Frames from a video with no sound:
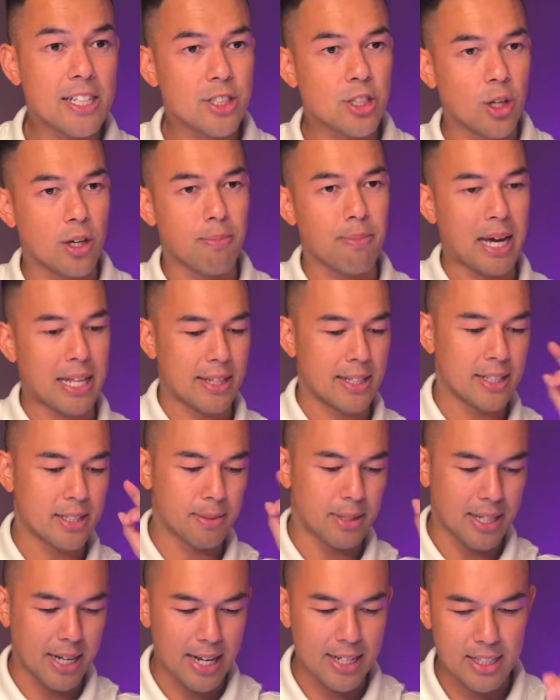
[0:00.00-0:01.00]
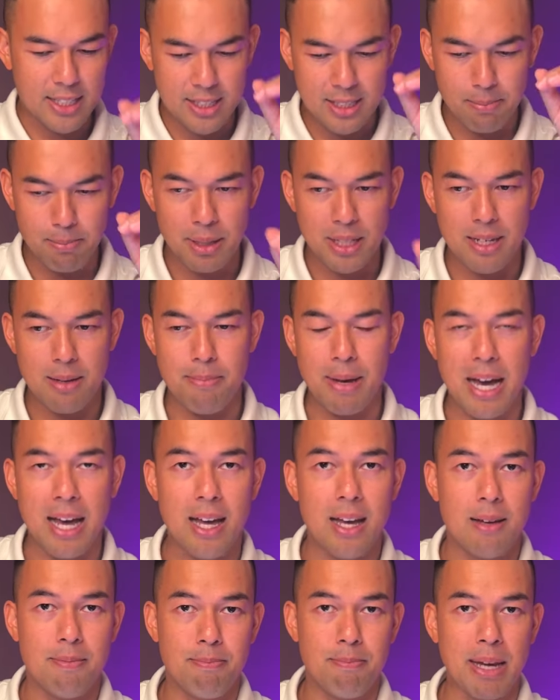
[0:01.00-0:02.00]
is not about this. Today is simply about
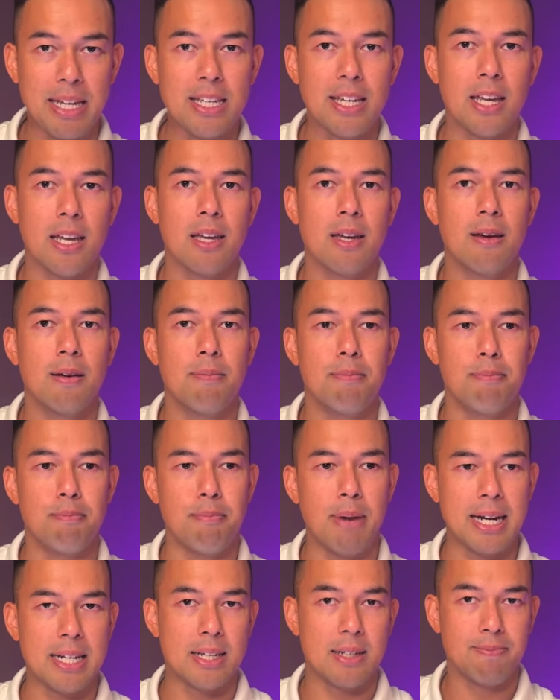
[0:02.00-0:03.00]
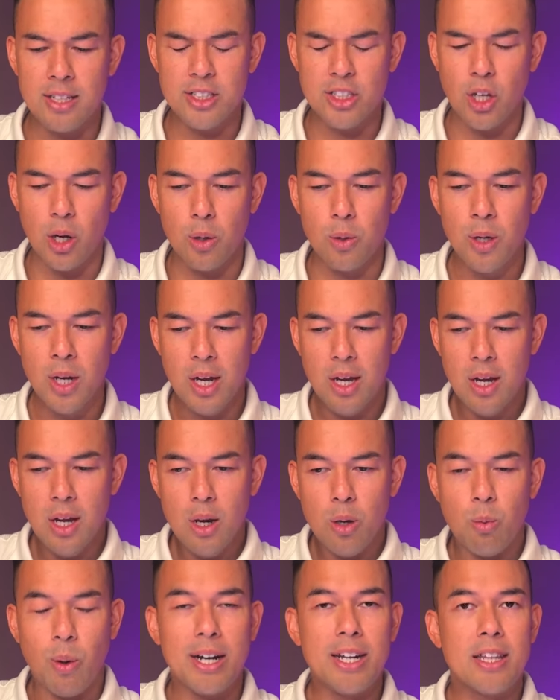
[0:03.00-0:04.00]
making money. And so
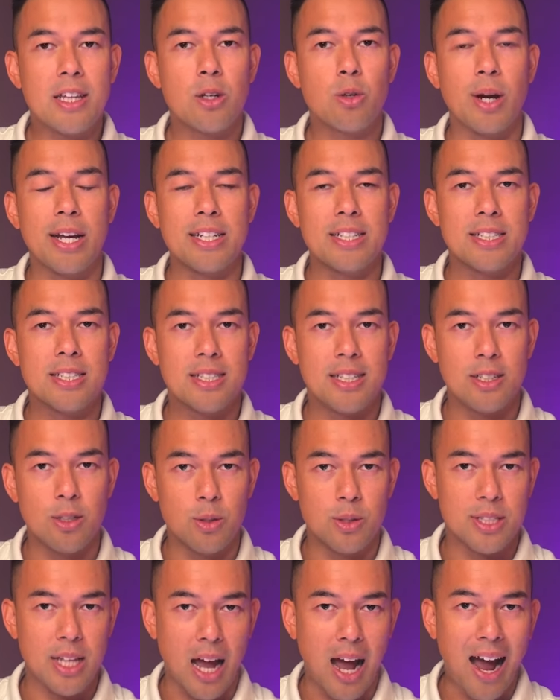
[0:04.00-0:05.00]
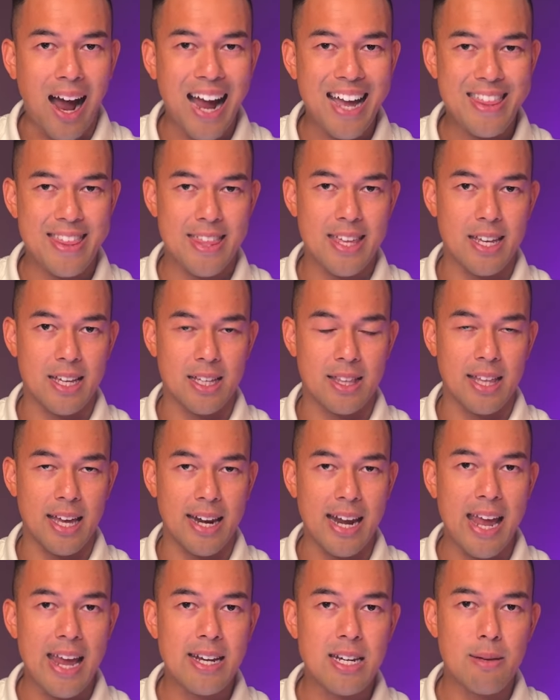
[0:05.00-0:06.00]
one of the greatest skills that I think
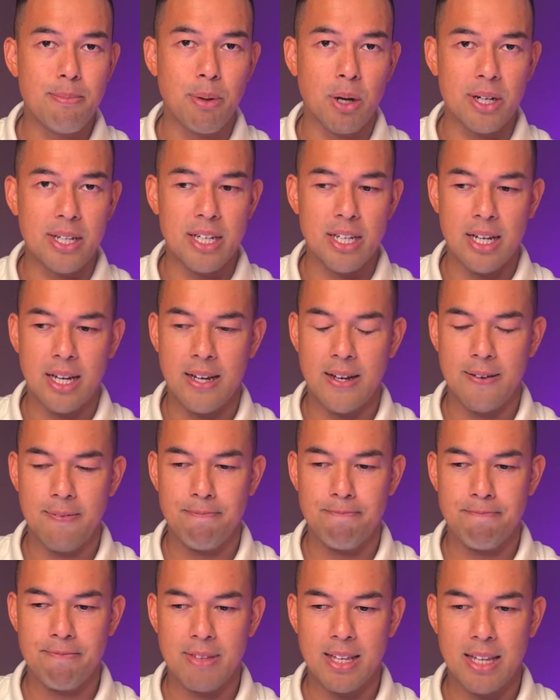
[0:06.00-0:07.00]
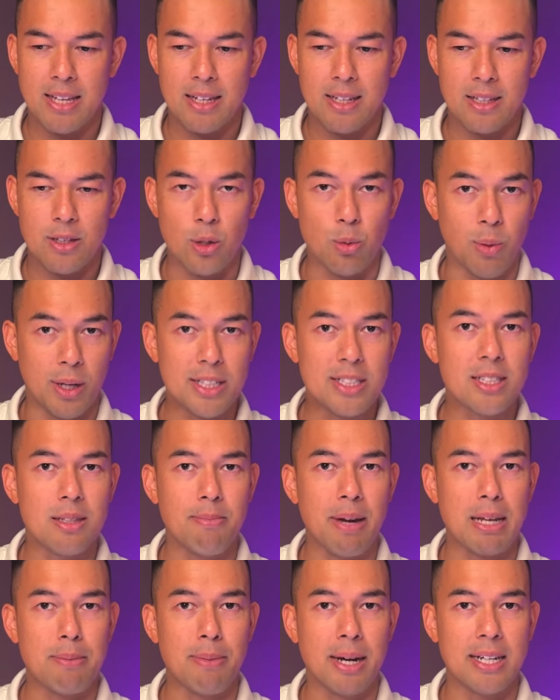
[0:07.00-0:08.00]
that anybody who wants to
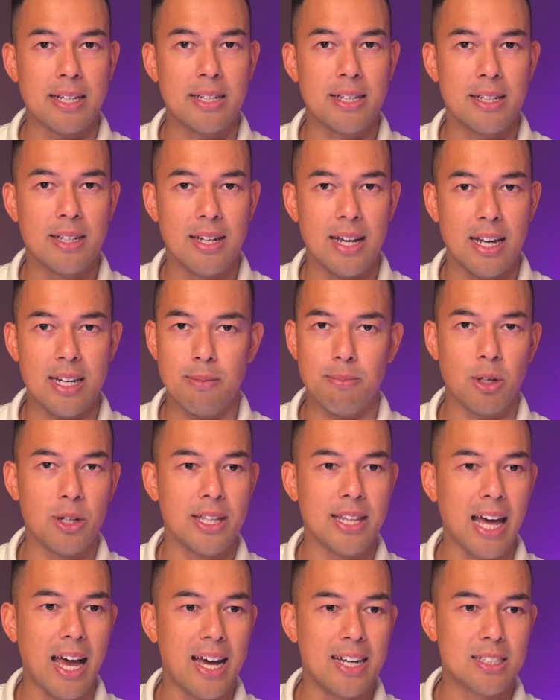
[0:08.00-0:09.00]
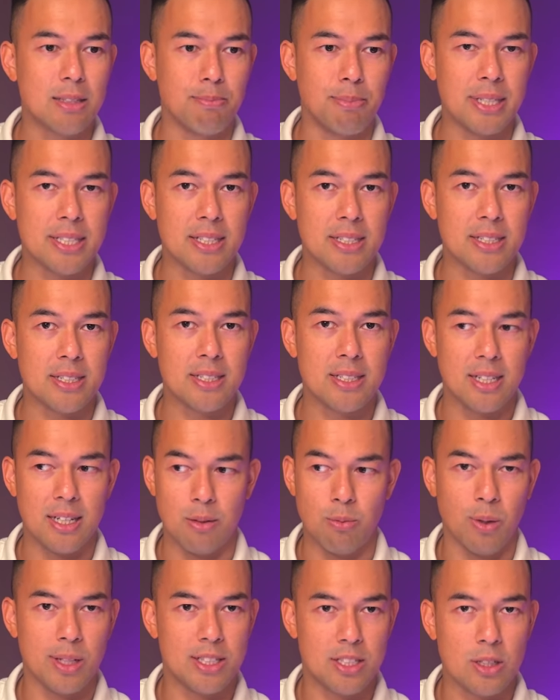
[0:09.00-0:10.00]
make money, anybody that has a business
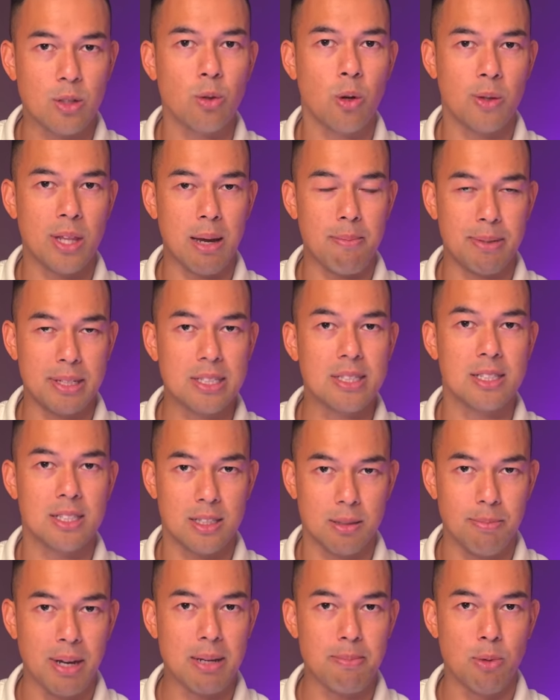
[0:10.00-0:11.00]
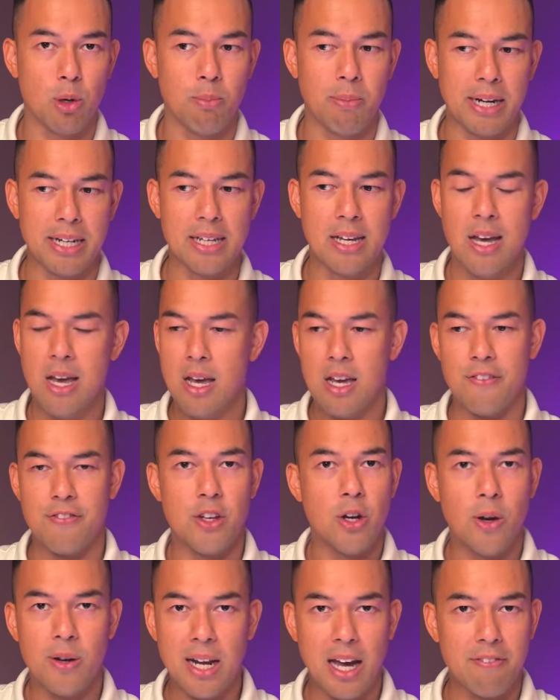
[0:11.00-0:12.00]
and wants to grow that business to make more money, if
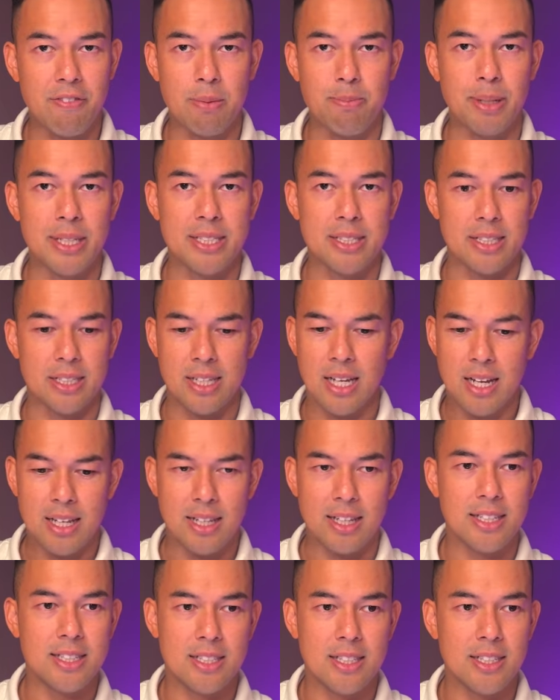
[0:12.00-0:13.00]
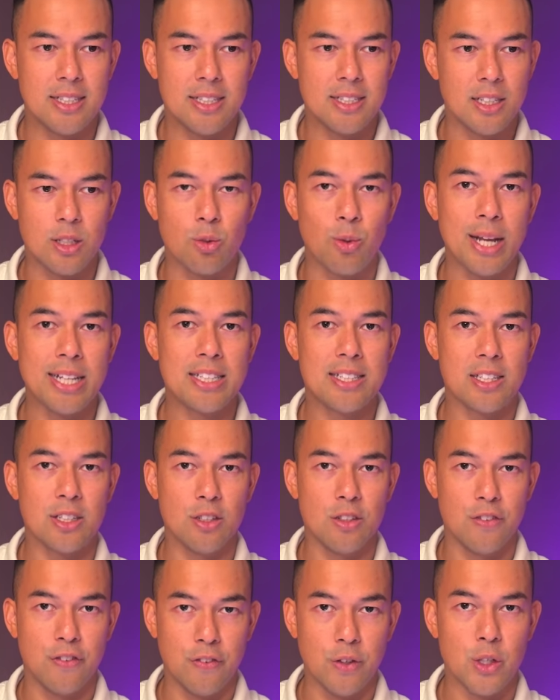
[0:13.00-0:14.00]
you don't have a business, this, this is a great
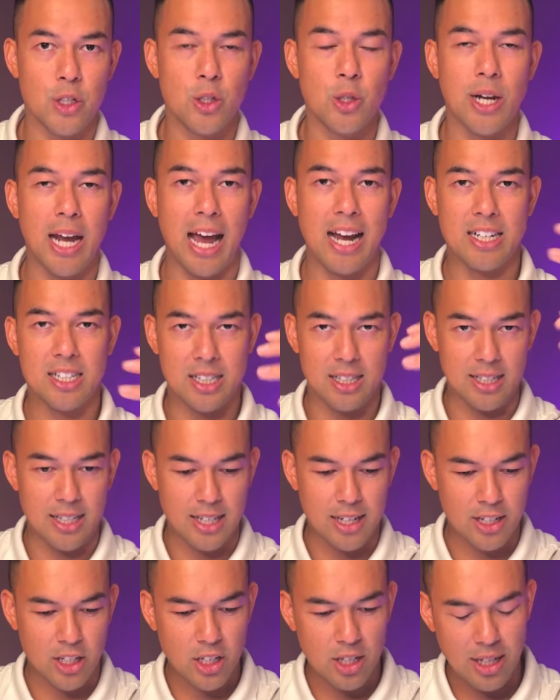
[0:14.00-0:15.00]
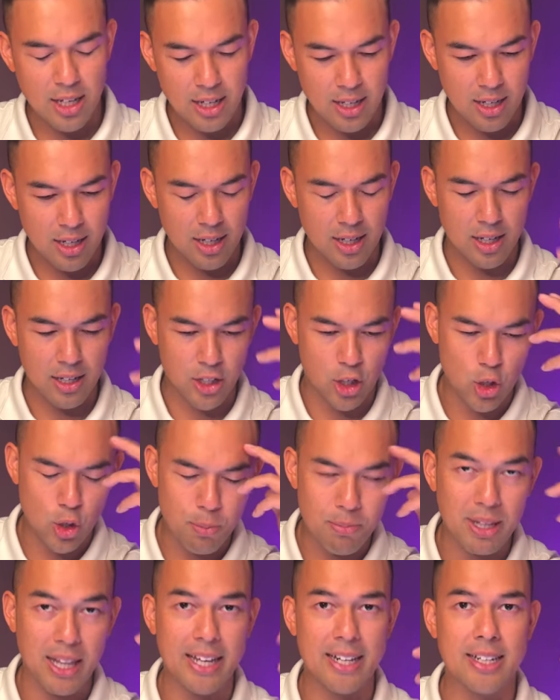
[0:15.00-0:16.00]
skill for you to actually a, a,
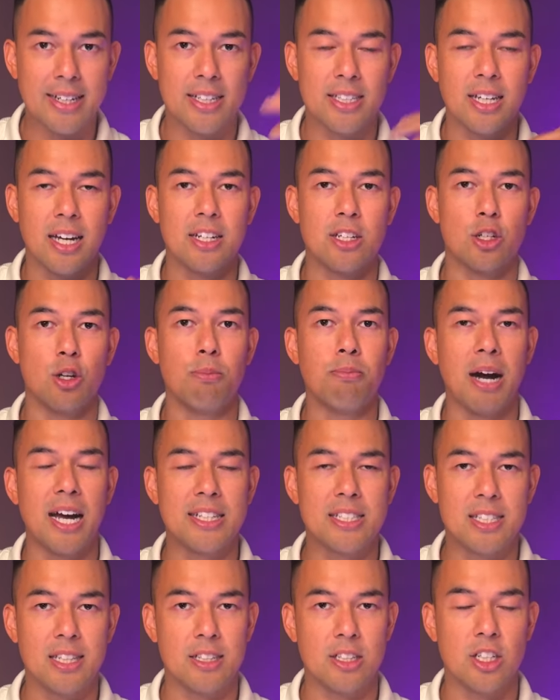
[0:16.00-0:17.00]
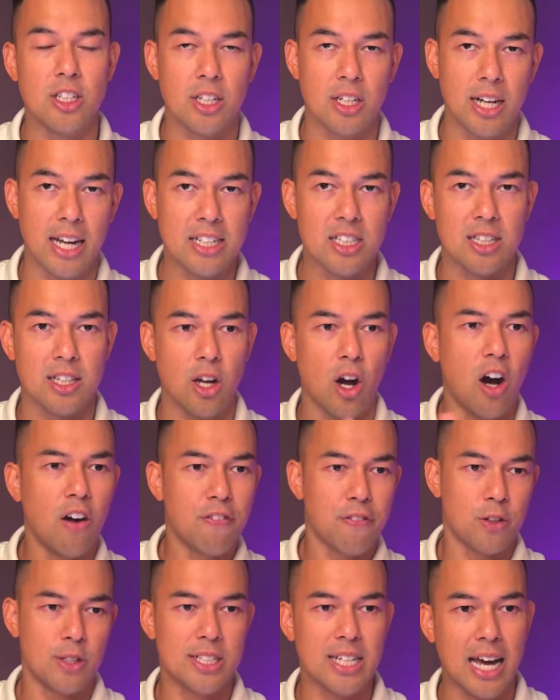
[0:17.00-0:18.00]
accumulate inside of your mind so that you can actually
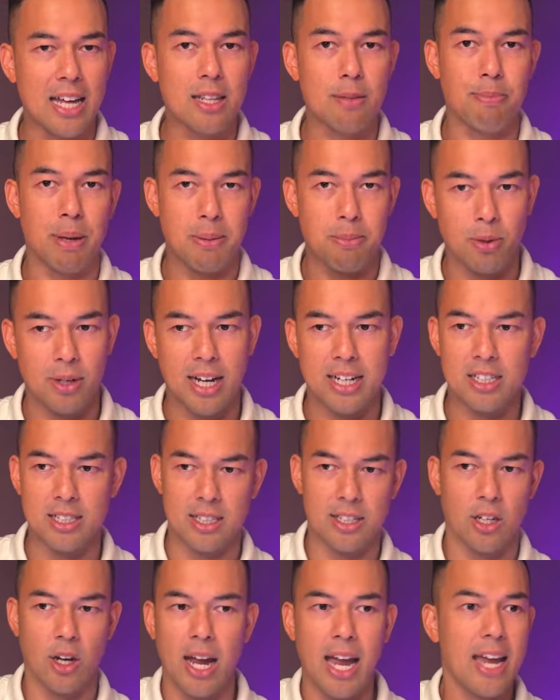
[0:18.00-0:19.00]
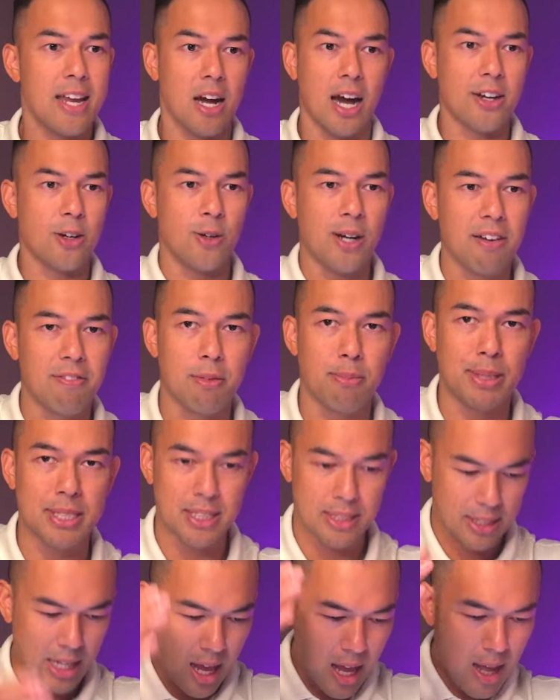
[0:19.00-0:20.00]
offer it to other people and actually go, hey, I don't have a
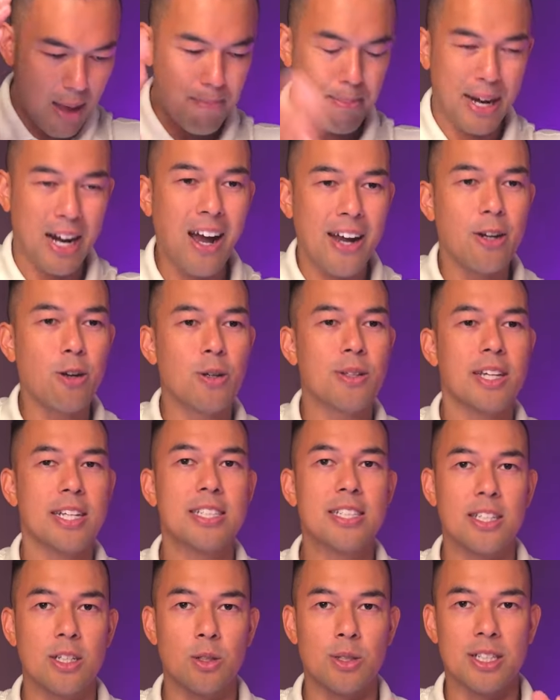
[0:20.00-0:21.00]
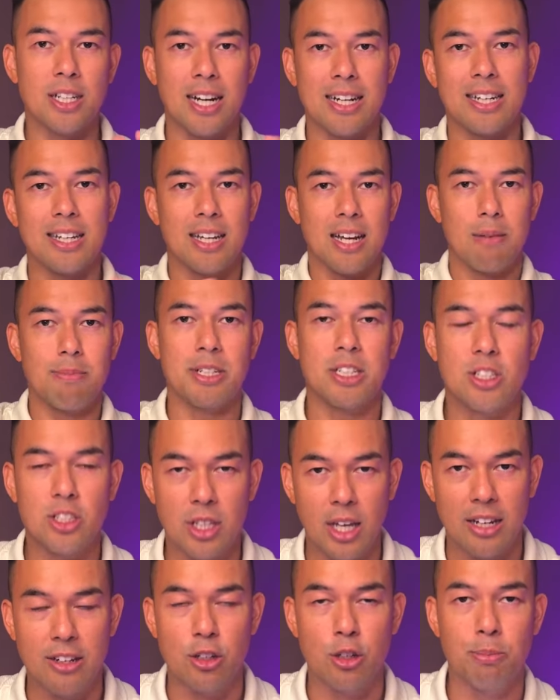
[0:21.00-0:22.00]
business, but I know these skills and I can come
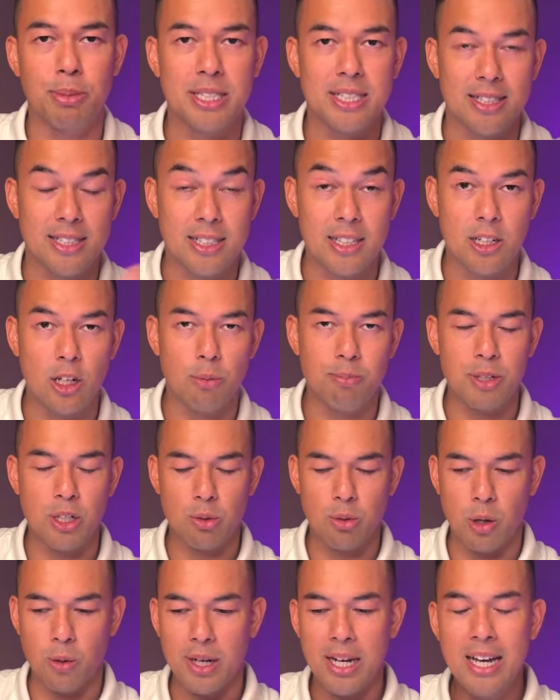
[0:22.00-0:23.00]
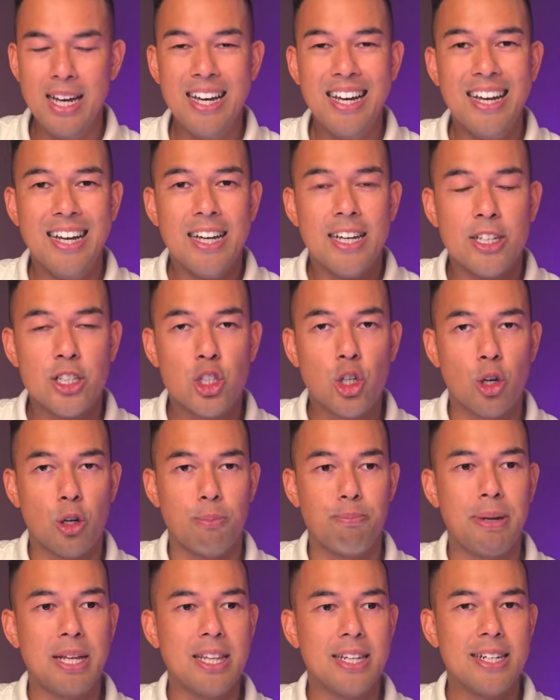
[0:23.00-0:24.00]
inside of your business and help you grow it, is your
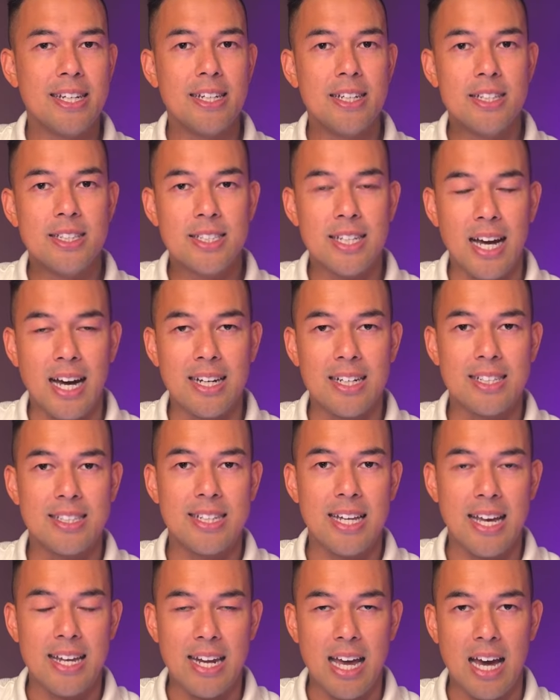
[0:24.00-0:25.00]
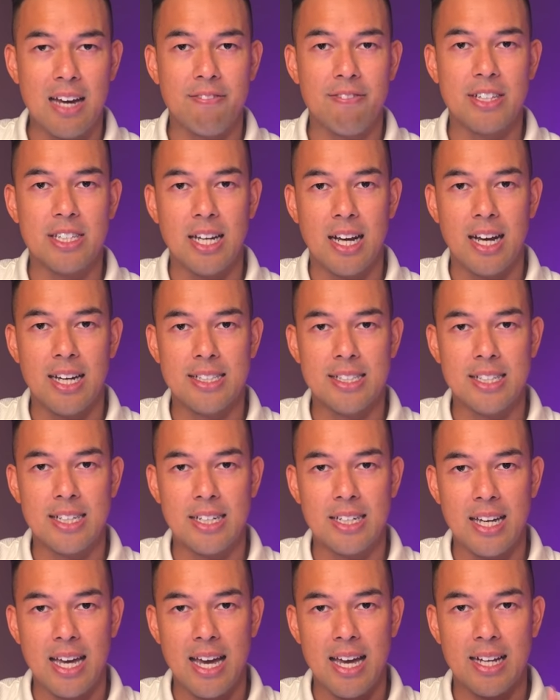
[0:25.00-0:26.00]
ability to understand
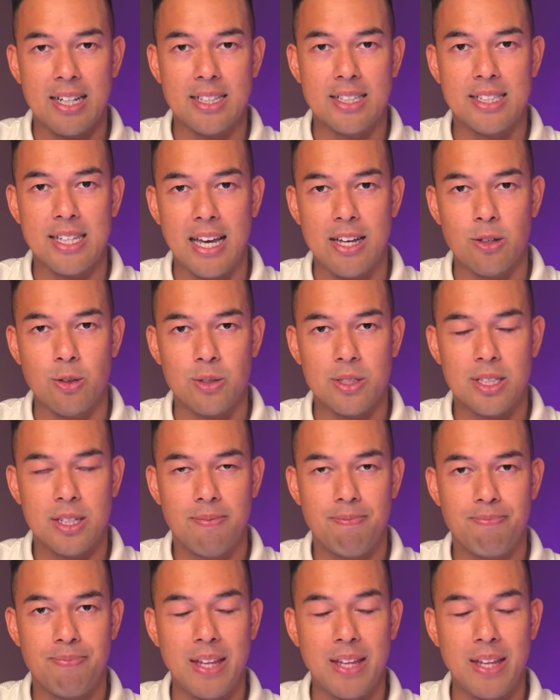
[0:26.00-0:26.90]
advertising and sales.